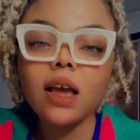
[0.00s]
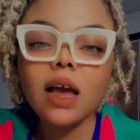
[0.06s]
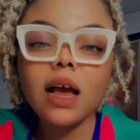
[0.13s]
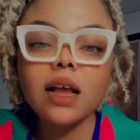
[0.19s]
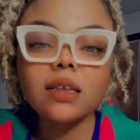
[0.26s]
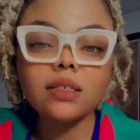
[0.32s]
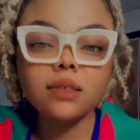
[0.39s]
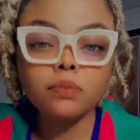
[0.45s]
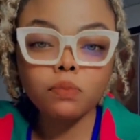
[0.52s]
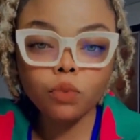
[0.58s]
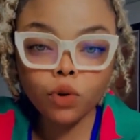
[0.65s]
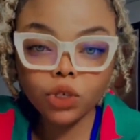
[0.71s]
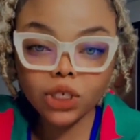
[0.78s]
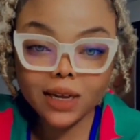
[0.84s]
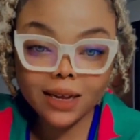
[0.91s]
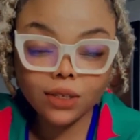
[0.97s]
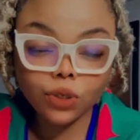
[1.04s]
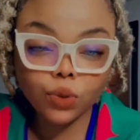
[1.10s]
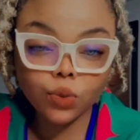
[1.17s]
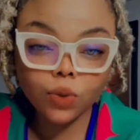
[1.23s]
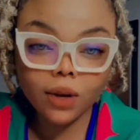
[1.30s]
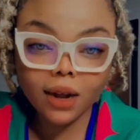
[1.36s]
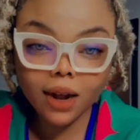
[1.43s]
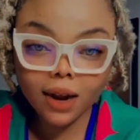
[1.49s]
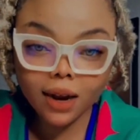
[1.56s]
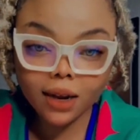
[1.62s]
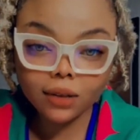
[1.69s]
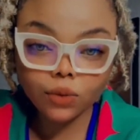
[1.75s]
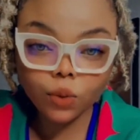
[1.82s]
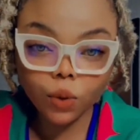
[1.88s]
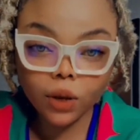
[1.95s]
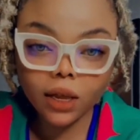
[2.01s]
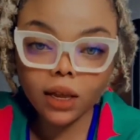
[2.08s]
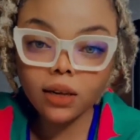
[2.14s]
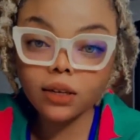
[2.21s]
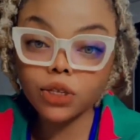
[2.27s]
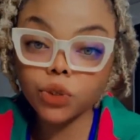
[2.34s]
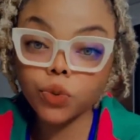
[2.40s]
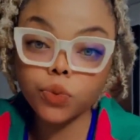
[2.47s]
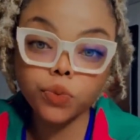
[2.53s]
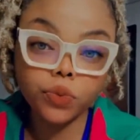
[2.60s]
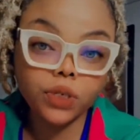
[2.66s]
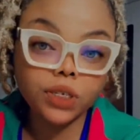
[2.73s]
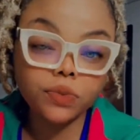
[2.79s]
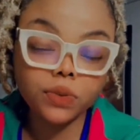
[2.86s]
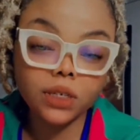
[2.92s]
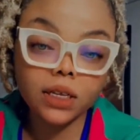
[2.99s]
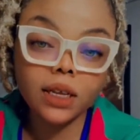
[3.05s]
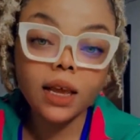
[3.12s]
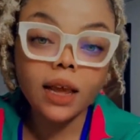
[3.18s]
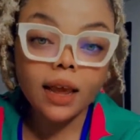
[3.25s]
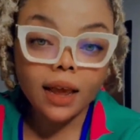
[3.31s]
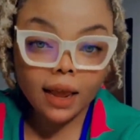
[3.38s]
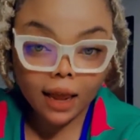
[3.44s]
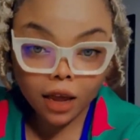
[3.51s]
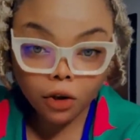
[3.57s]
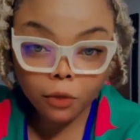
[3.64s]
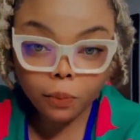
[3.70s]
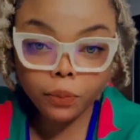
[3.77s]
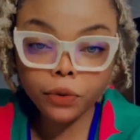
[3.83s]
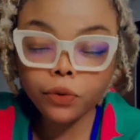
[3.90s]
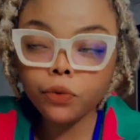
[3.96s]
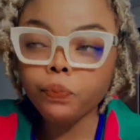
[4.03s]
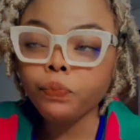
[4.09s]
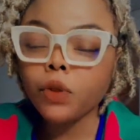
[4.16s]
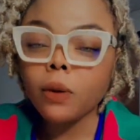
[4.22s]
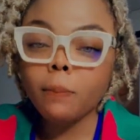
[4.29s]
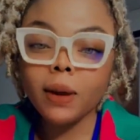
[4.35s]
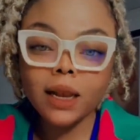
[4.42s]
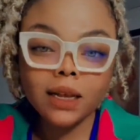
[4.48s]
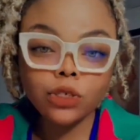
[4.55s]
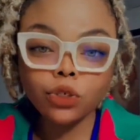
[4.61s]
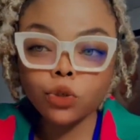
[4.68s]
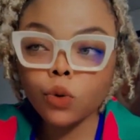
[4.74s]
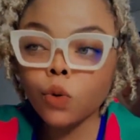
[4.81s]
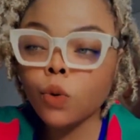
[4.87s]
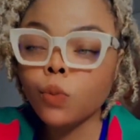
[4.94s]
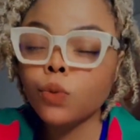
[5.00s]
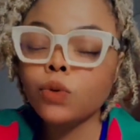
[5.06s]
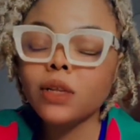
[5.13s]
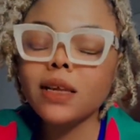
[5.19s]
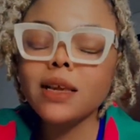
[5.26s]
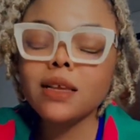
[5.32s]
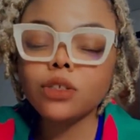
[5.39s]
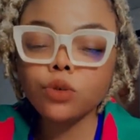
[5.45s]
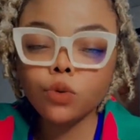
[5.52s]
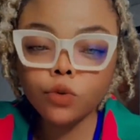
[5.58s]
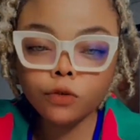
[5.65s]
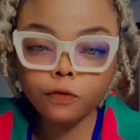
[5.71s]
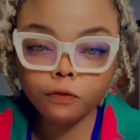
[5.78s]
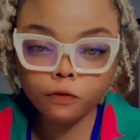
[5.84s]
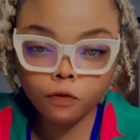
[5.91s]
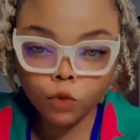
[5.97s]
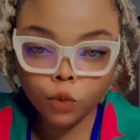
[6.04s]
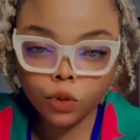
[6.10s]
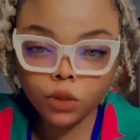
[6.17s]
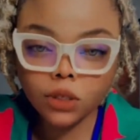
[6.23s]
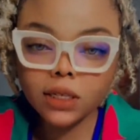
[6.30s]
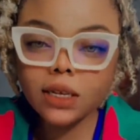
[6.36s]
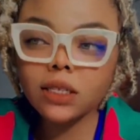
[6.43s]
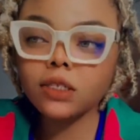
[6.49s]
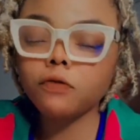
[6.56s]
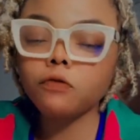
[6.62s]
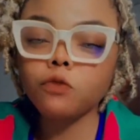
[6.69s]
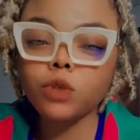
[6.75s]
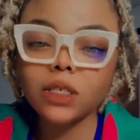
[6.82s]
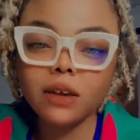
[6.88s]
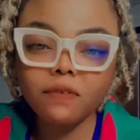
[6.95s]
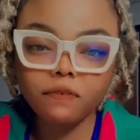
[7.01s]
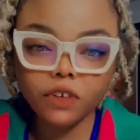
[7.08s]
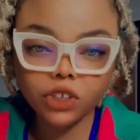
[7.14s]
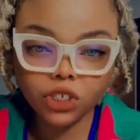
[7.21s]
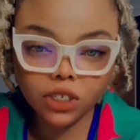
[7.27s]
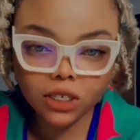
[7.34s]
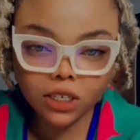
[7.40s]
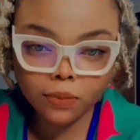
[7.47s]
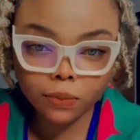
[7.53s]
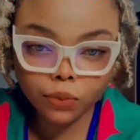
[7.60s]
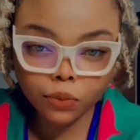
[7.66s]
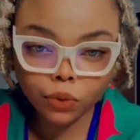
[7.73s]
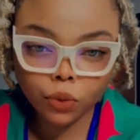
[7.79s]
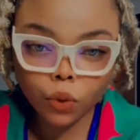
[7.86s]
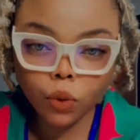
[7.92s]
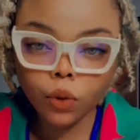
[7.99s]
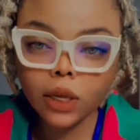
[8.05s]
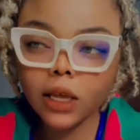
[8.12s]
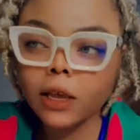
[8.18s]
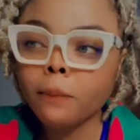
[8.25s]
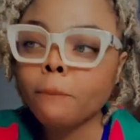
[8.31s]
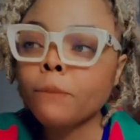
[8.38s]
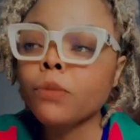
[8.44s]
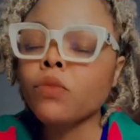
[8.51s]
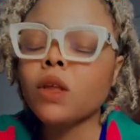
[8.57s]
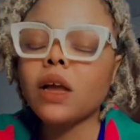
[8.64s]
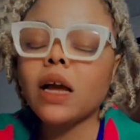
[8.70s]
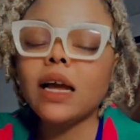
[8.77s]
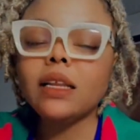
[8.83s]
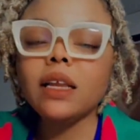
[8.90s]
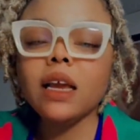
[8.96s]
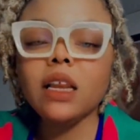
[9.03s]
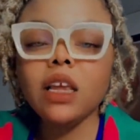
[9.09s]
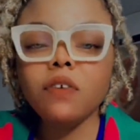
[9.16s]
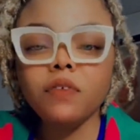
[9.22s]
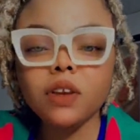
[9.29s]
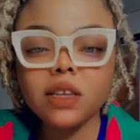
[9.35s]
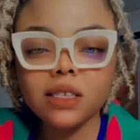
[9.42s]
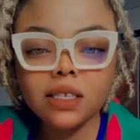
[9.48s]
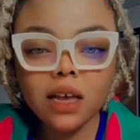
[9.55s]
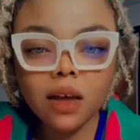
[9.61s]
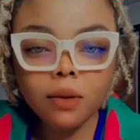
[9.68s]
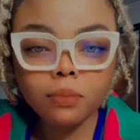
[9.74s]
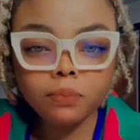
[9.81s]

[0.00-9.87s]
as much as you can, okay? This will really, really help you balance your hormone. Eat good food, eat fruits and vegetables, okay? And then if it is